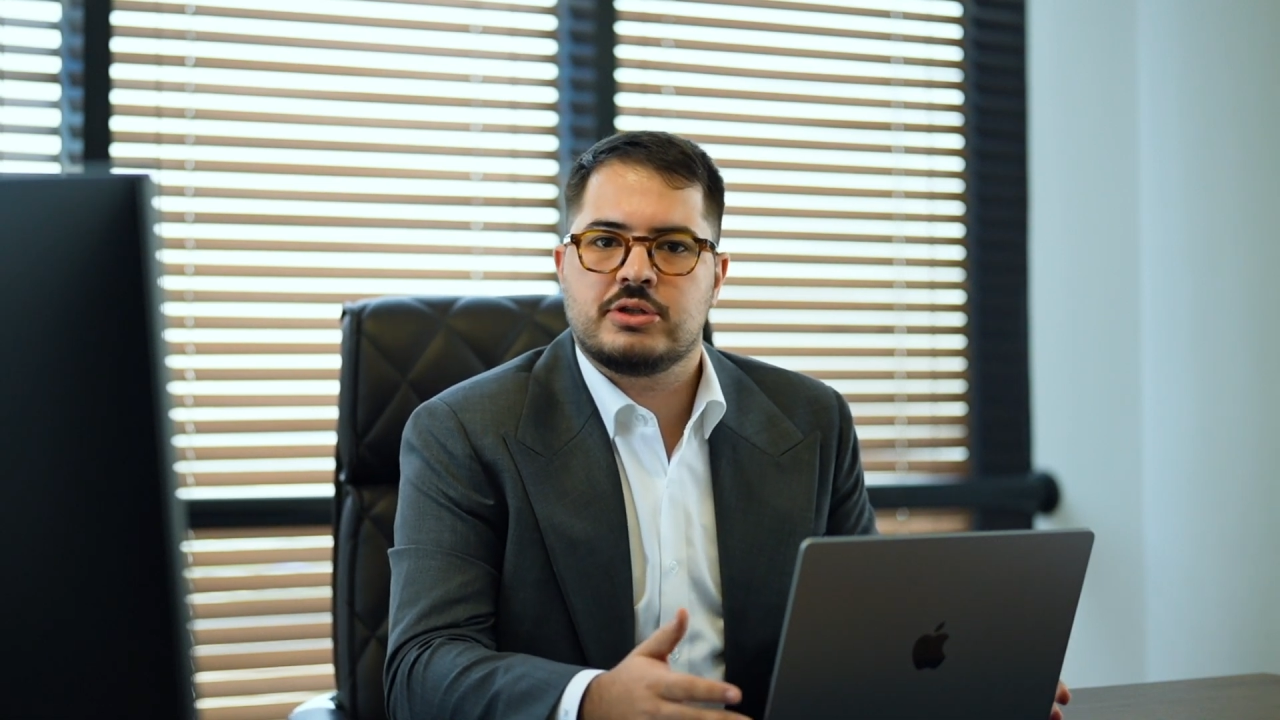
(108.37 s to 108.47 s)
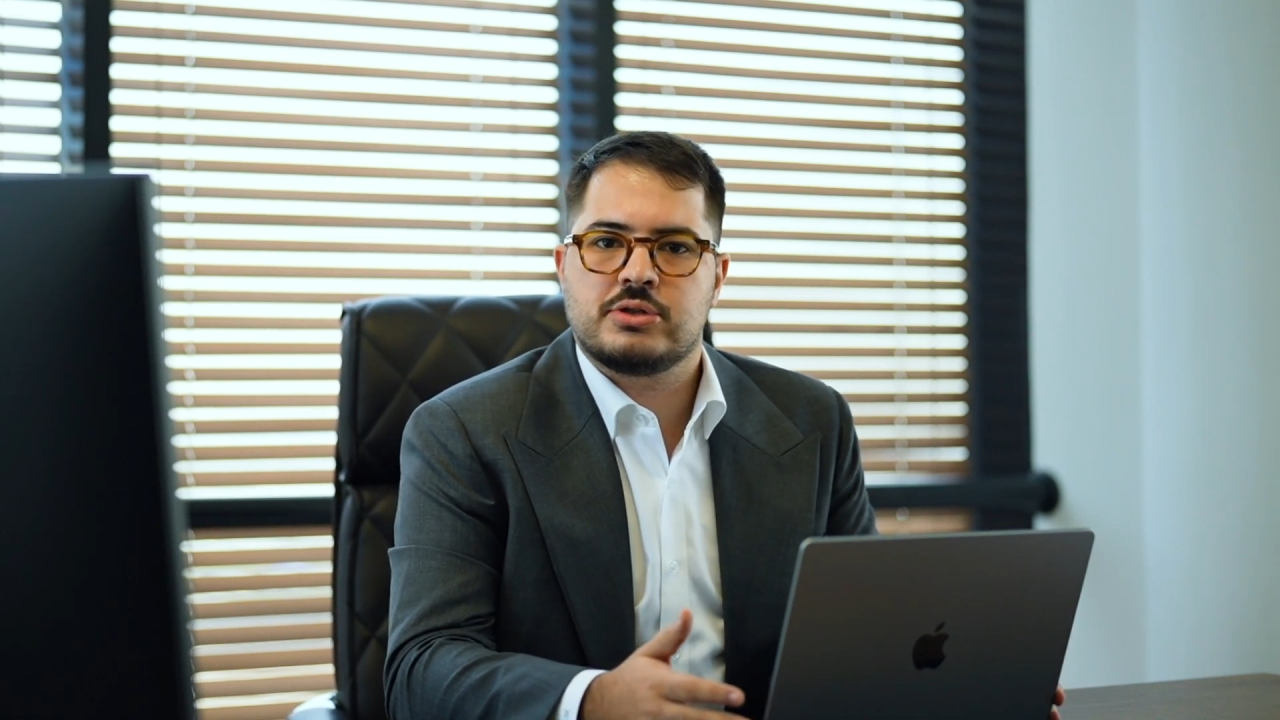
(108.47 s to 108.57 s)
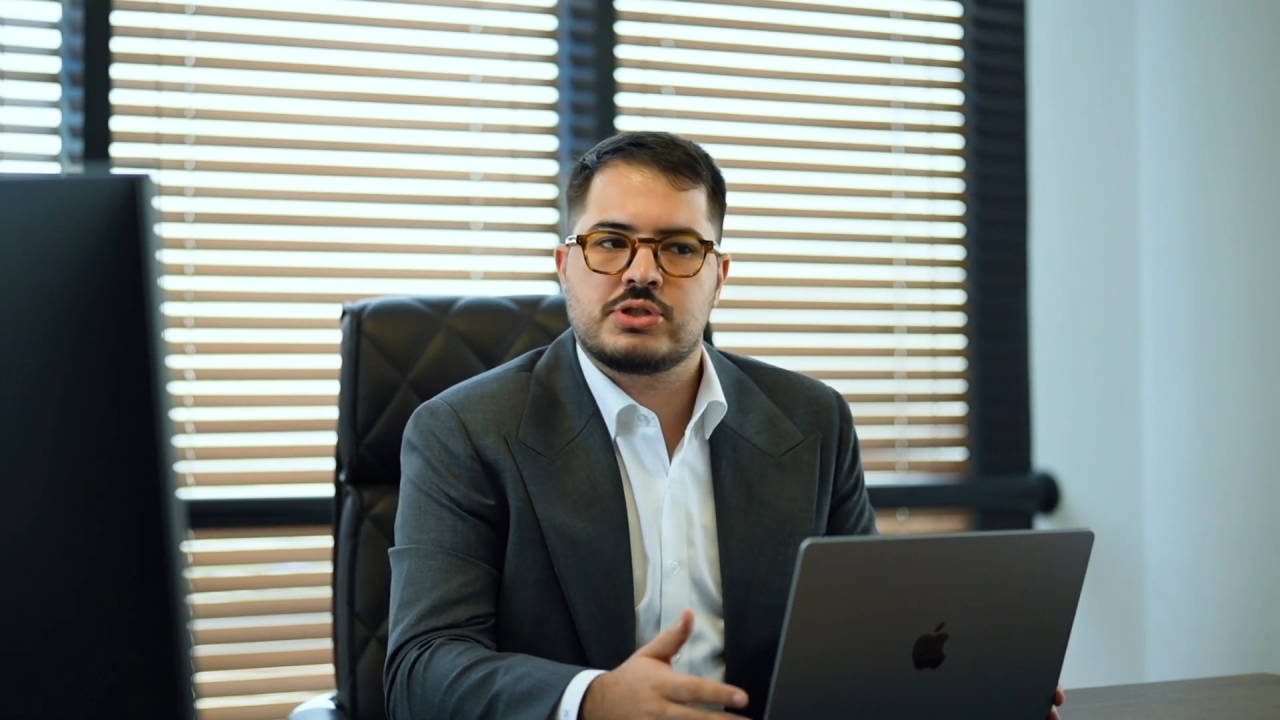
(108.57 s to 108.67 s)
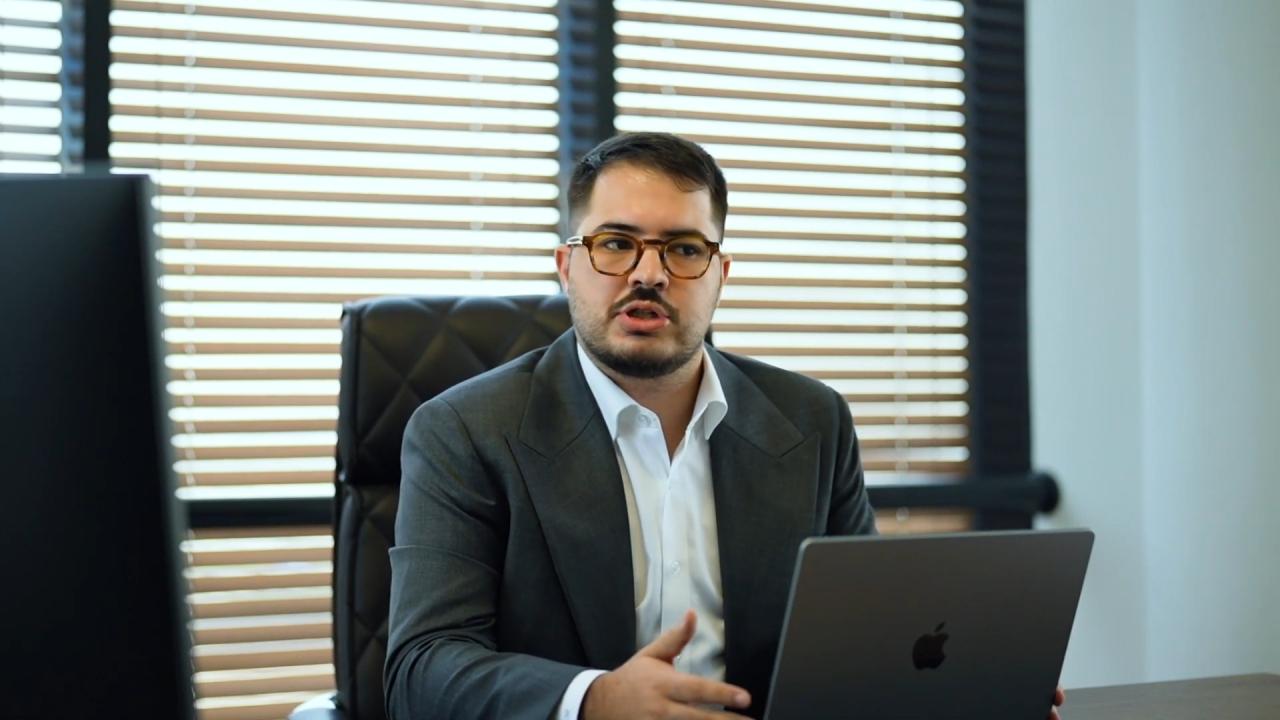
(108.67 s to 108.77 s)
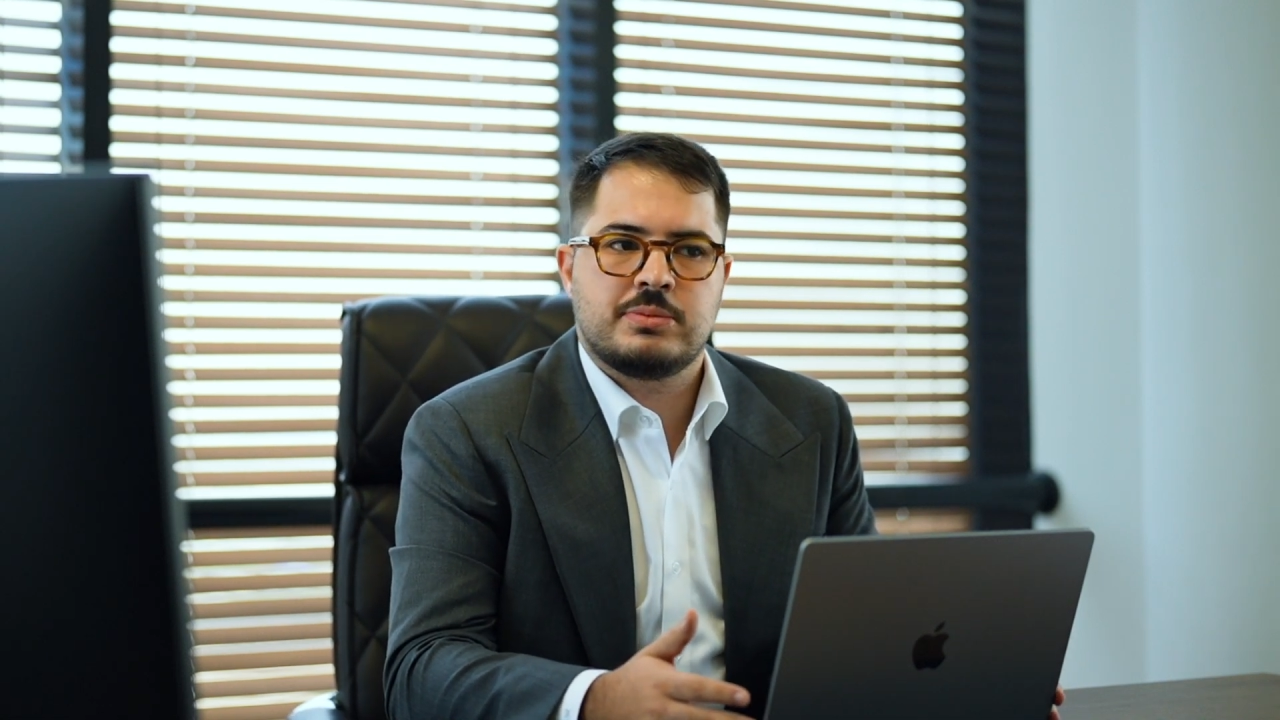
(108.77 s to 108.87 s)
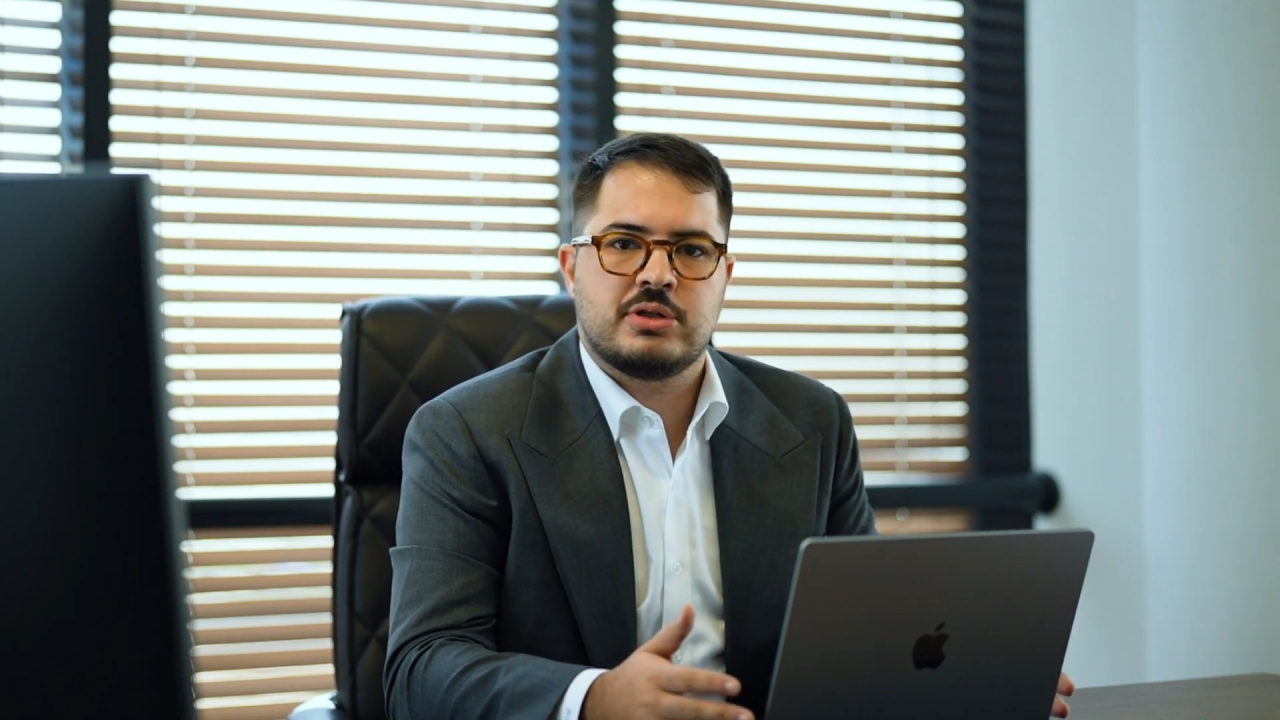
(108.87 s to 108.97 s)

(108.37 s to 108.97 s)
industry,